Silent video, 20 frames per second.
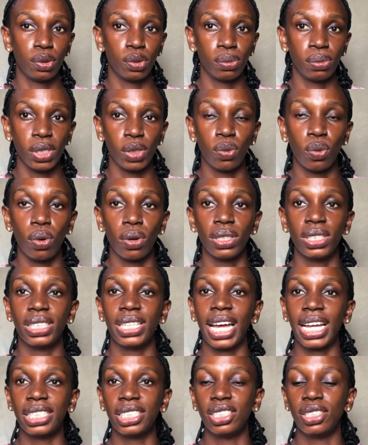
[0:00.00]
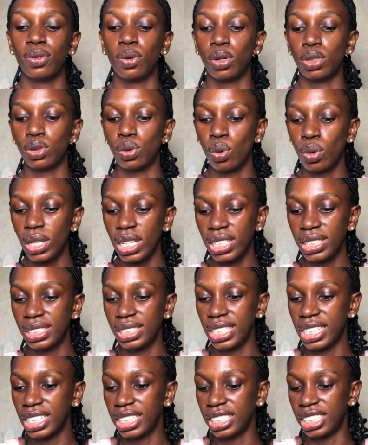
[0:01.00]
to me was that she was only
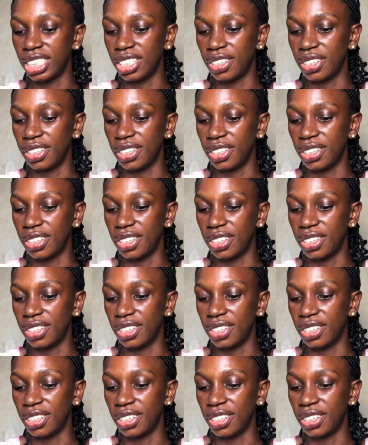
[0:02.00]
seeing the